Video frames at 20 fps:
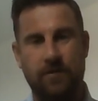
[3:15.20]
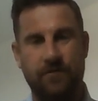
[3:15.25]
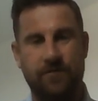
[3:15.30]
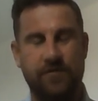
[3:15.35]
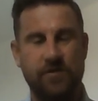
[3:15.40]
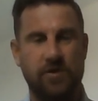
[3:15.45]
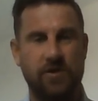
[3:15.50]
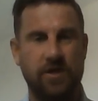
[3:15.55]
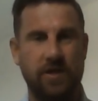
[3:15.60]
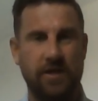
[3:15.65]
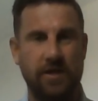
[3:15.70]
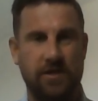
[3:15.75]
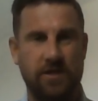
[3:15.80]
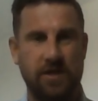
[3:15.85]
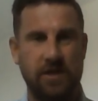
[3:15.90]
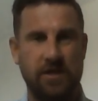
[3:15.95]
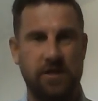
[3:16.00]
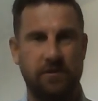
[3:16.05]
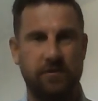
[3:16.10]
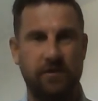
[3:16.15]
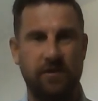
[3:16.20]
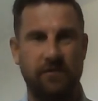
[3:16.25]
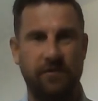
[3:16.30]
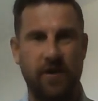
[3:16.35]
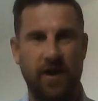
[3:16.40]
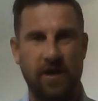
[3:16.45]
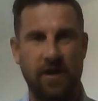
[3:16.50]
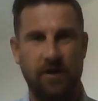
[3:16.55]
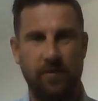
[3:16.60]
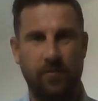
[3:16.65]
facilities are
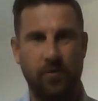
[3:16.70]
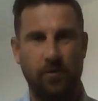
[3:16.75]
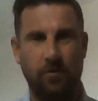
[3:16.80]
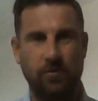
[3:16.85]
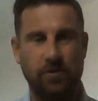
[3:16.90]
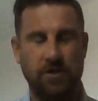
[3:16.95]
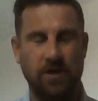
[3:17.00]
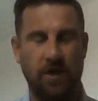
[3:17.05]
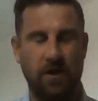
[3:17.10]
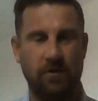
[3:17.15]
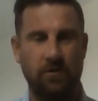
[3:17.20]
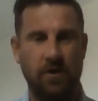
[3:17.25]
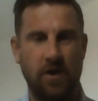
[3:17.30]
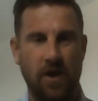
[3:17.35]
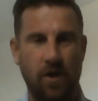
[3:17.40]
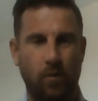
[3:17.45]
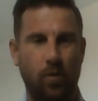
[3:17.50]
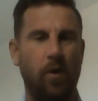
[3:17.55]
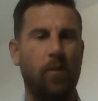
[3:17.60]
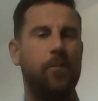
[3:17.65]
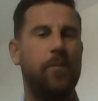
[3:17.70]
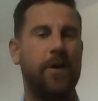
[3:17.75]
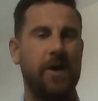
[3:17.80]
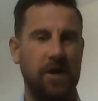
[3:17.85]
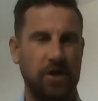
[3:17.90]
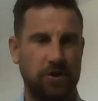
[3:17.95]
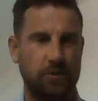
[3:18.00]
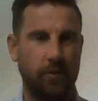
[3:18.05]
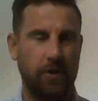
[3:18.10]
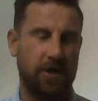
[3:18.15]
available, so what
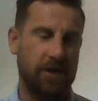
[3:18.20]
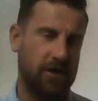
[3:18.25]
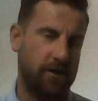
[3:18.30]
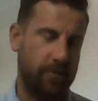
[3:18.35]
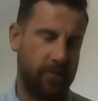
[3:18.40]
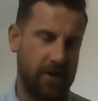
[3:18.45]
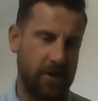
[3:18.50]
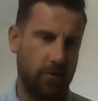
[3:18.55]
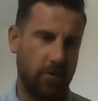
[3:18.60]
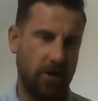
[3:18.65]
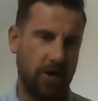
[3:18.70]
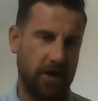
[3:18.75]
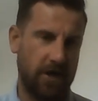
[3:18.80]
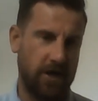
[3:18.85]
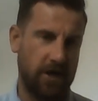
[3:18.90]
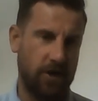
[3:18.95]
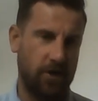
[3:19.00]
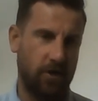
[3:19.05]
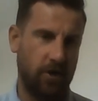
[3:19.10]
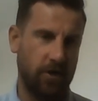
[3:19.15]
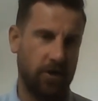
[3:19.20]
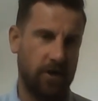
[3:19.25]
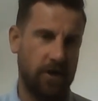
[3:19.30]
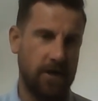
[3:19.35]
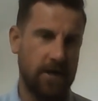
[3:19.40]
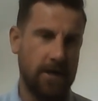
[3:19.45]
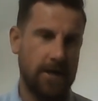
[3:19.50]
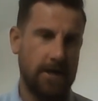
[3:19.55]
pitch we're going to be working on.